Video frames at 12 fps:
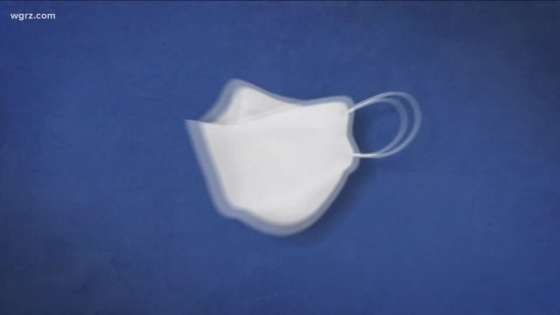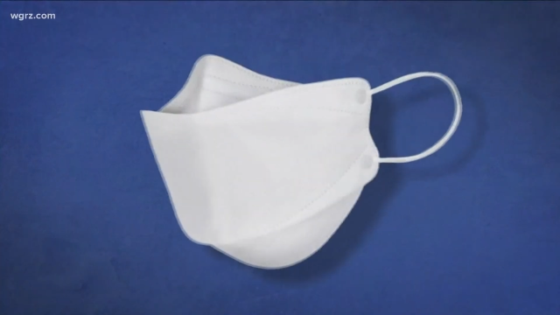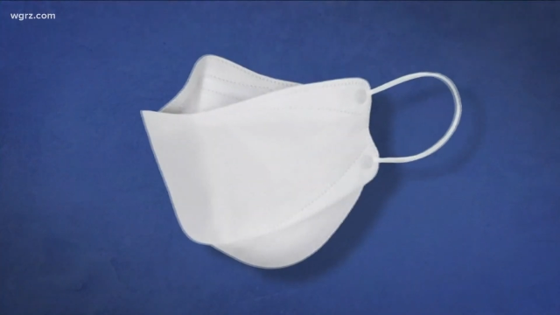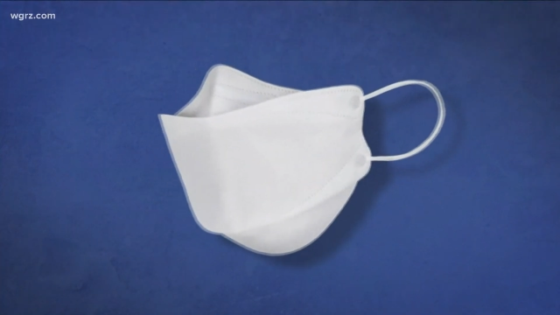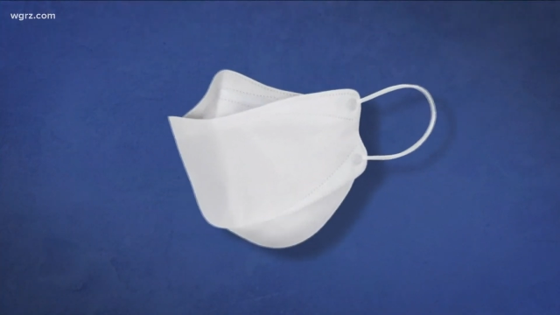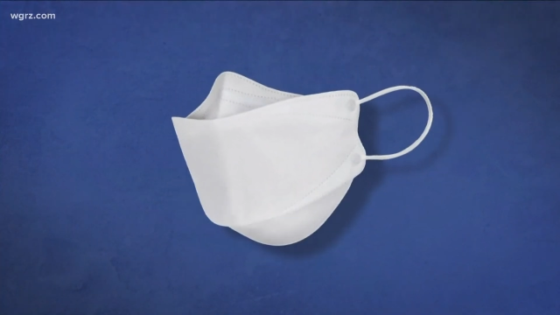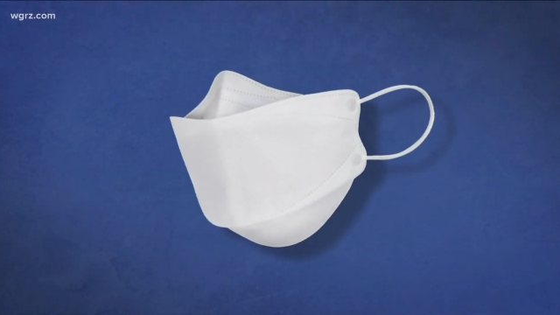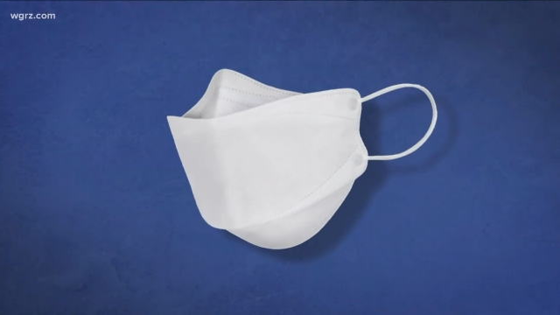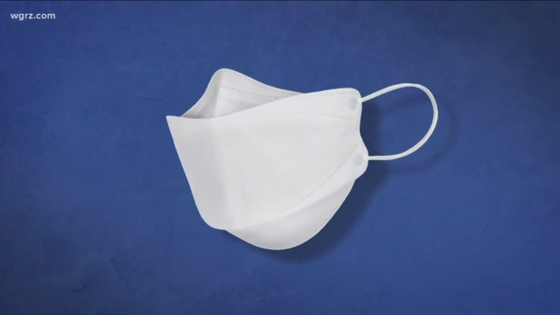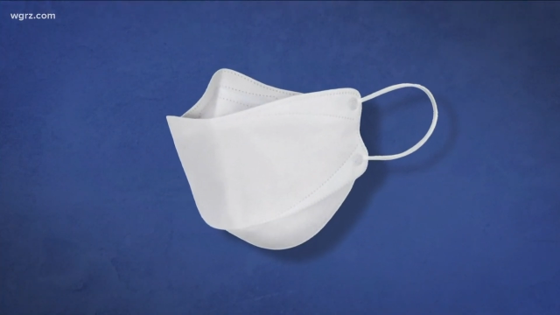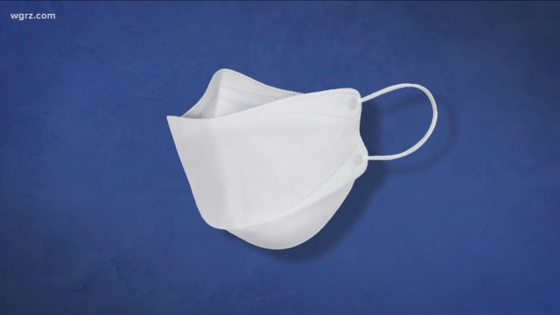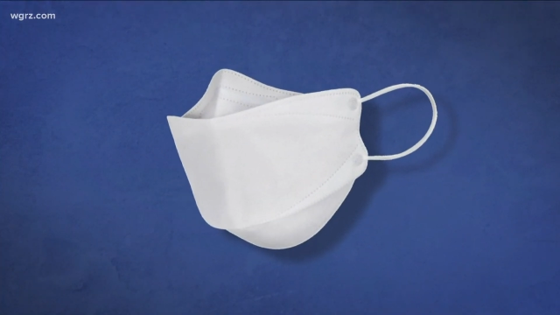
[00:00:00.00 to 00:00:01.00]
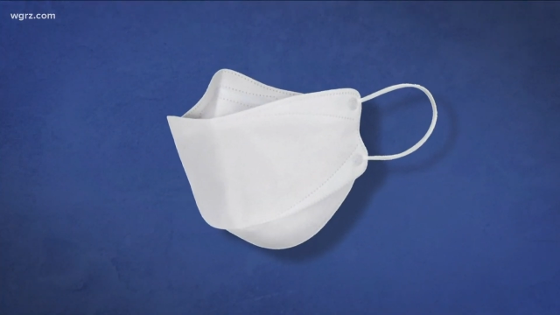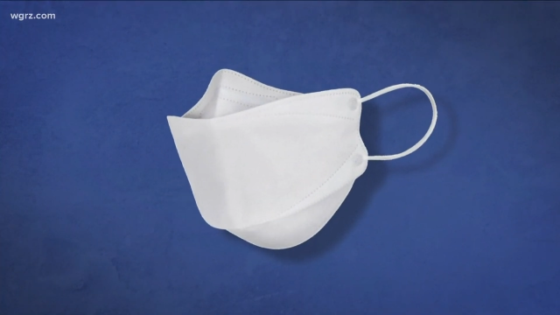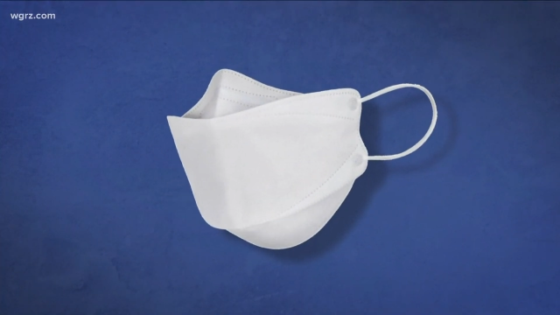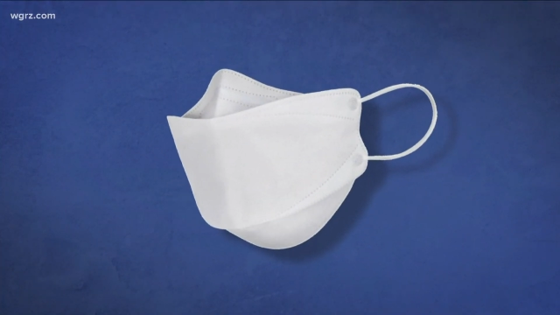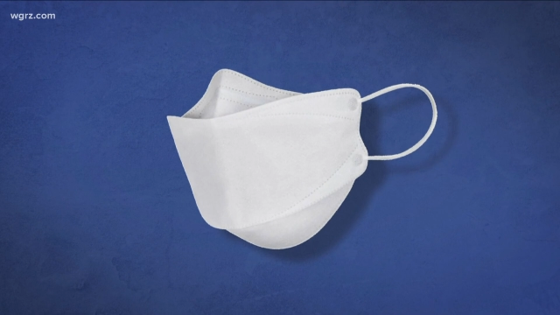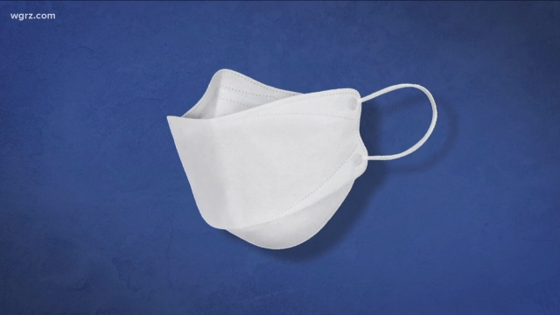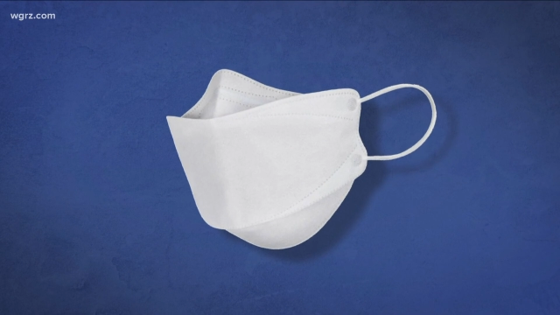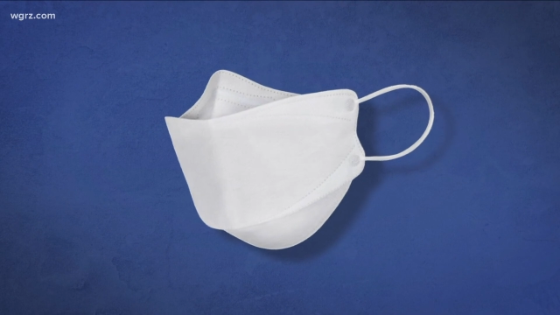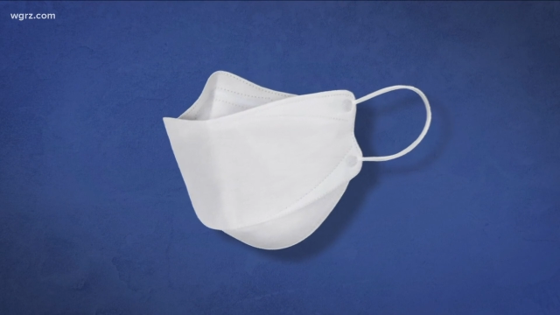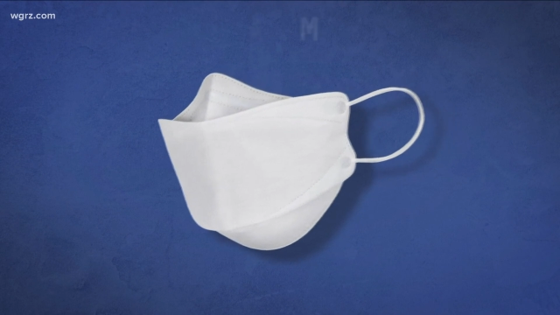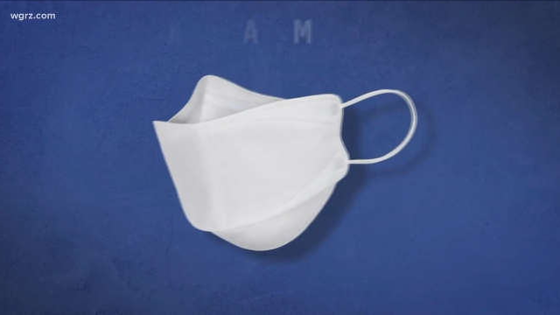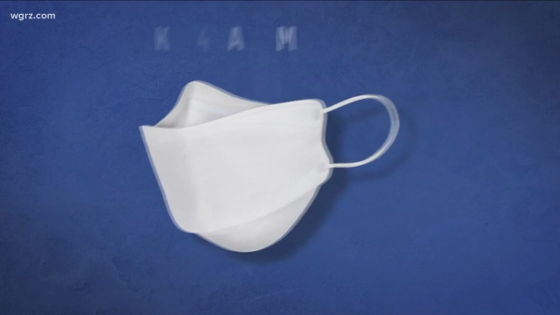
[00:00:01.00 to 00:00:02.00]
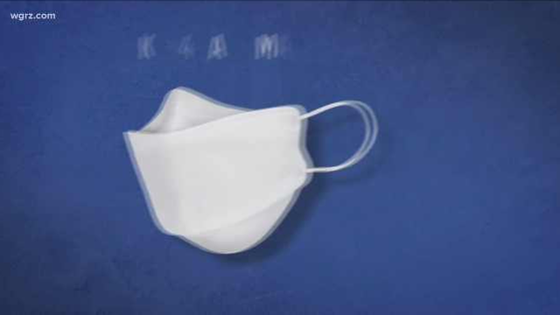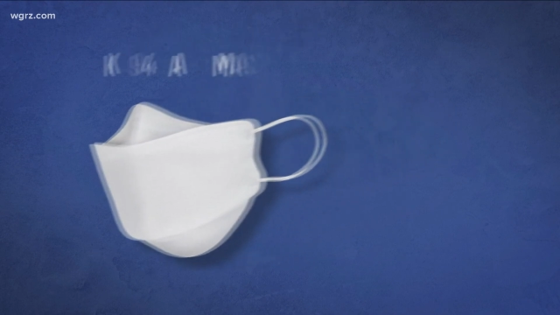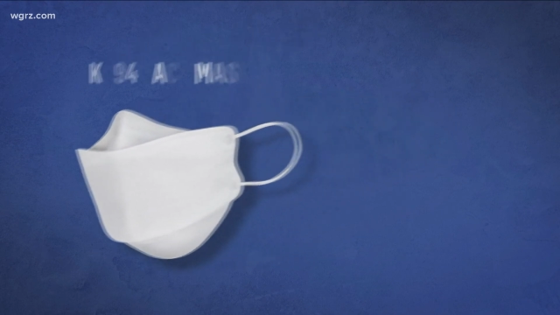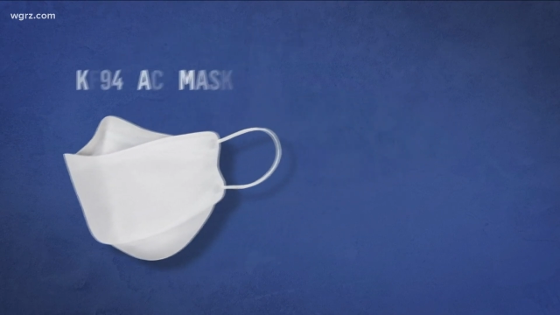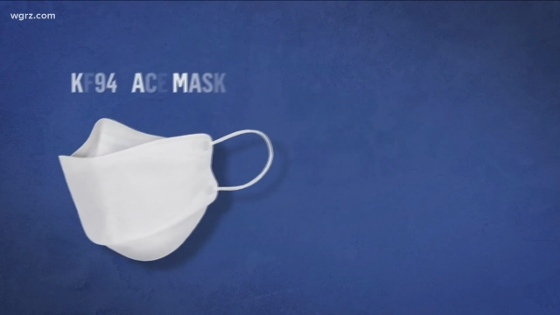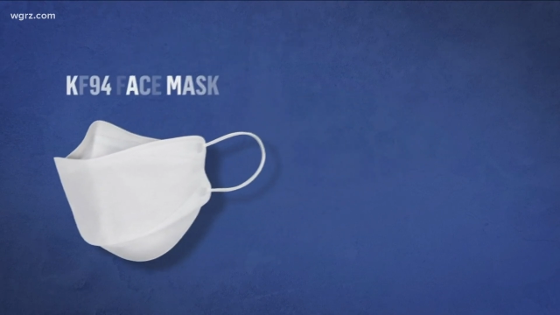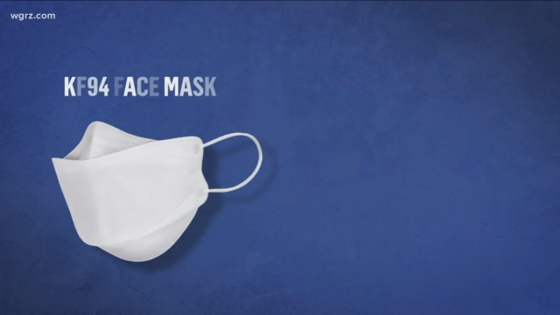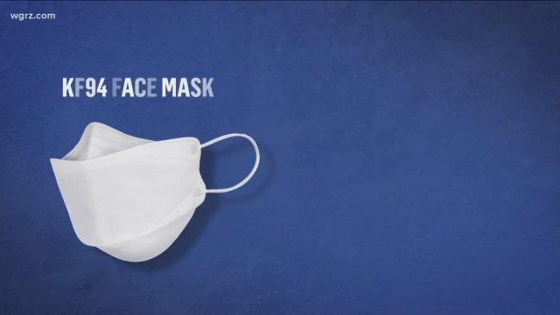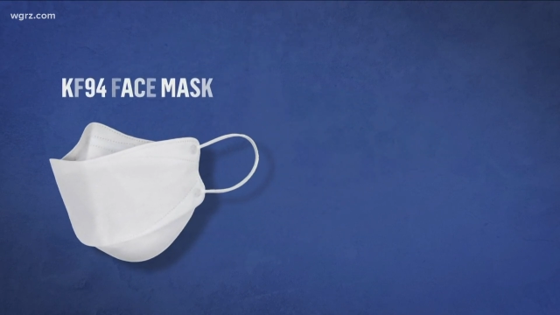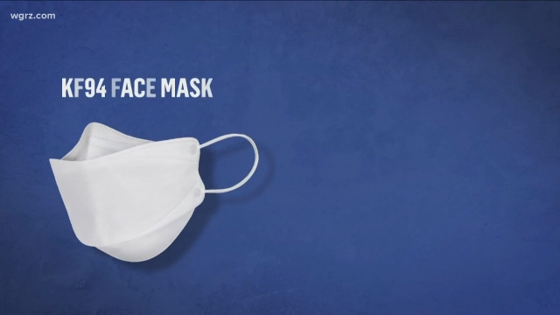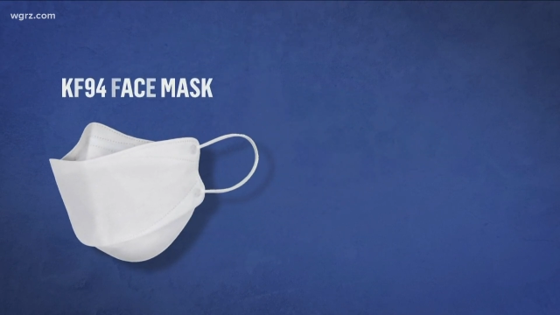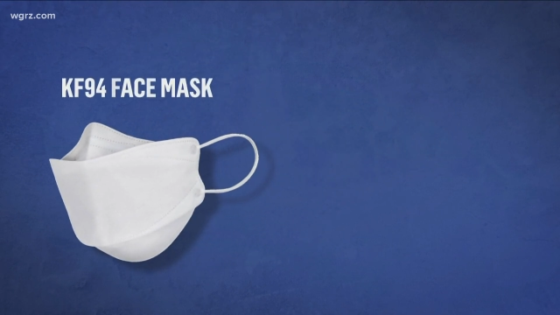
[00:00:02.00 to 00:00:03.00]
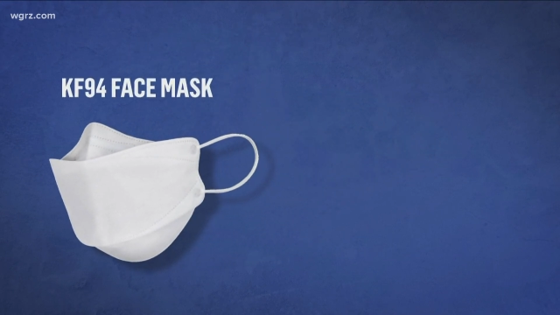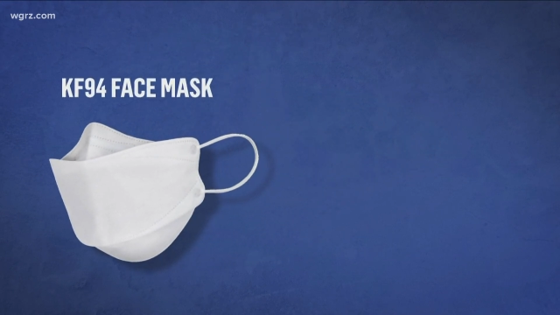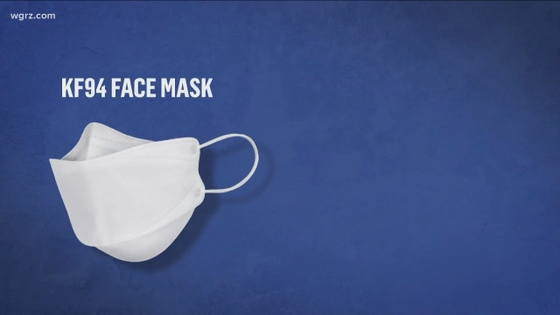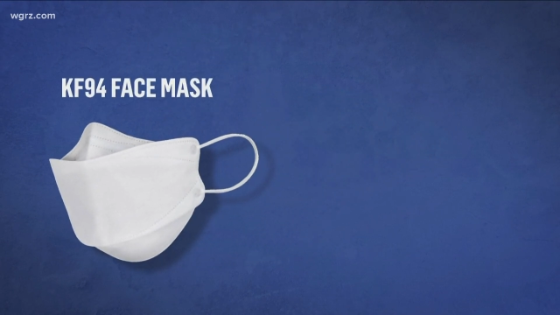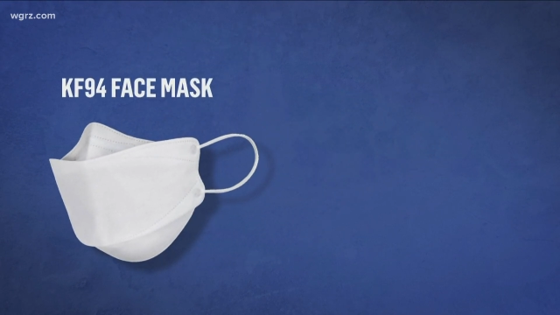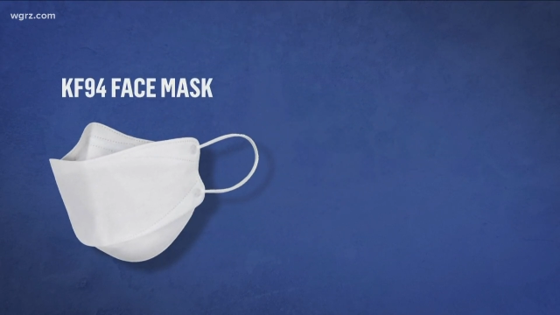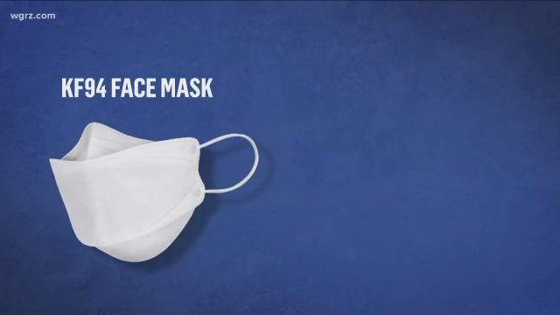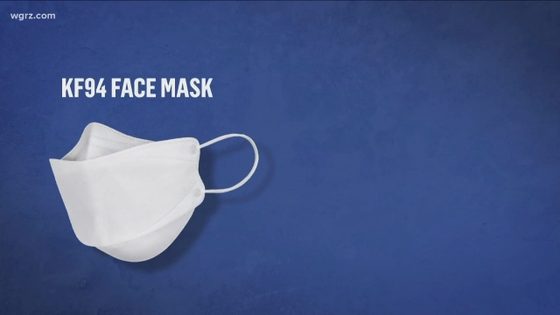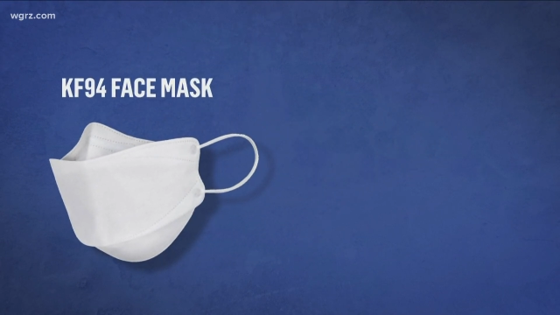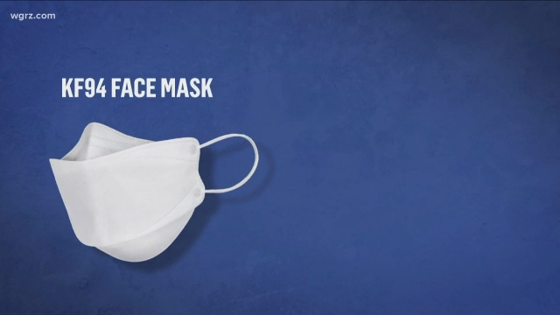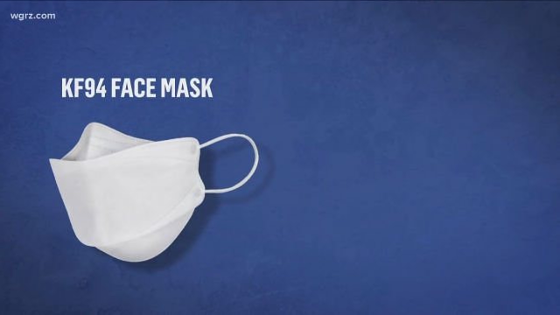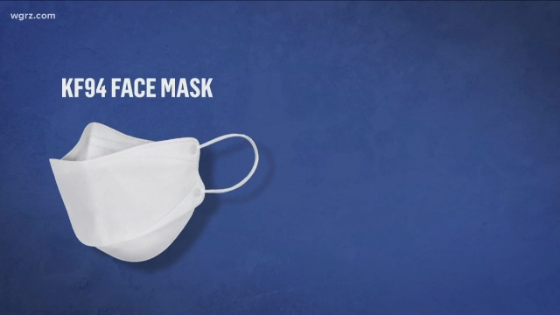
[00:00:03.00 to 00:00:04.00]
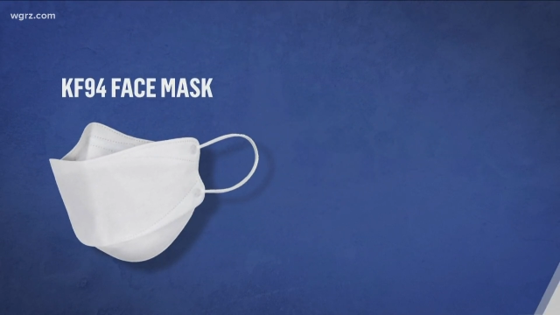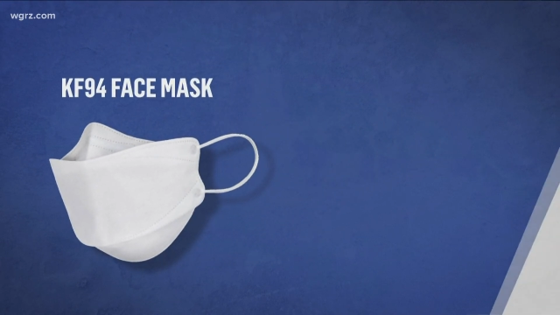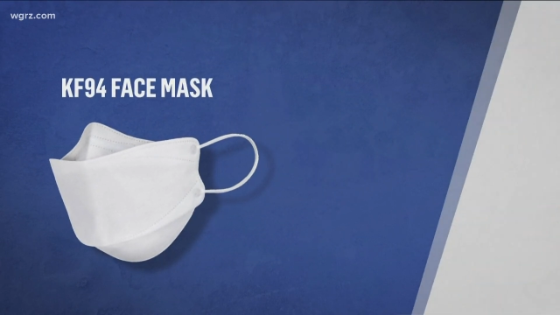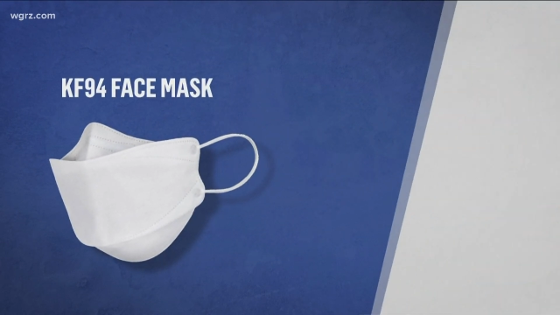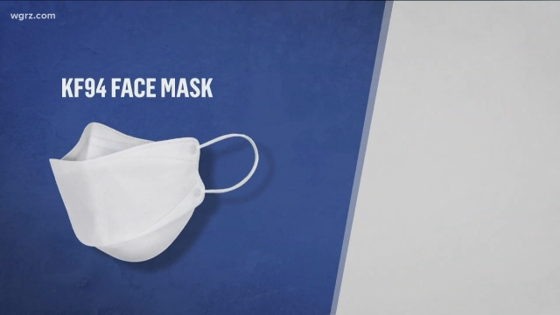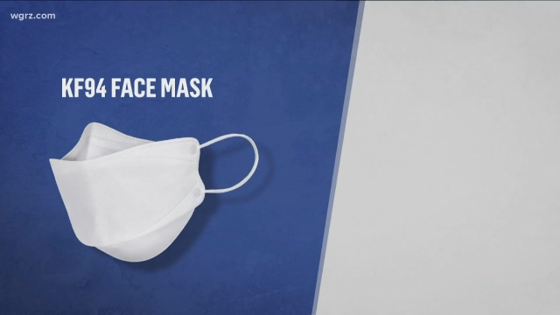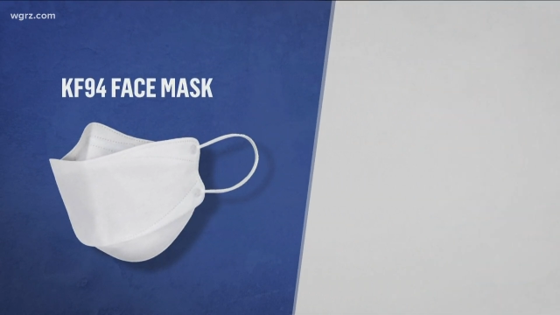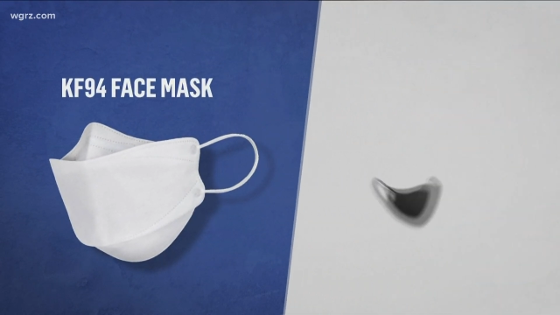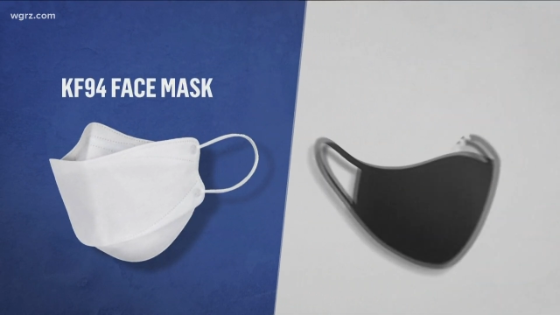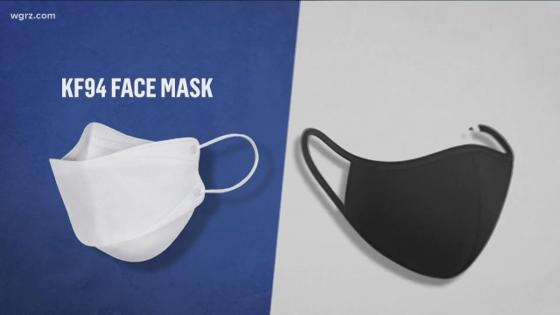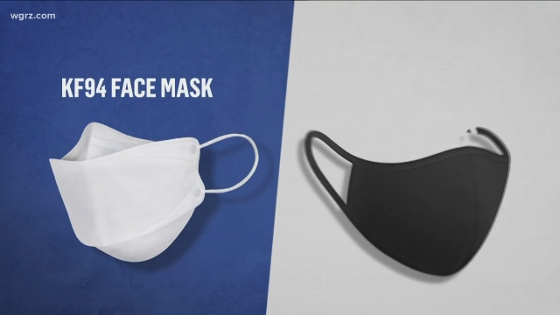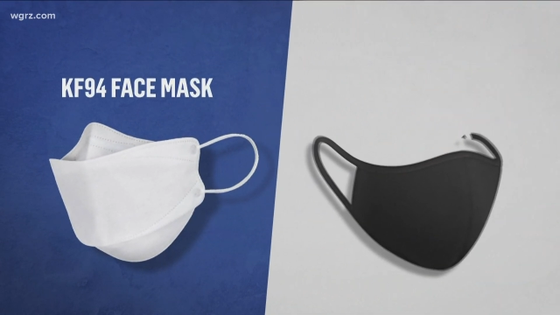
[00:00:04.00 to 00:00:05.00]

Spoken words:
[unreadable: no face in view]